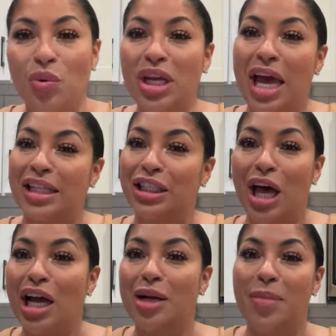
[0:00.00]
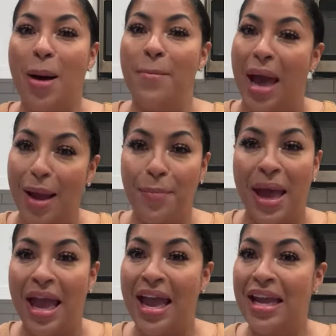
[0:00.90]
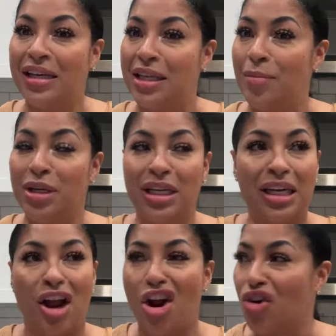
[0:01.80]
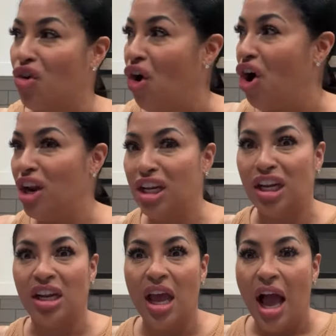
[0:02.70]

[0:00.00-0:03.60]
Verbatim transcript: we got to talking about back pain because I'm looking at her crawling and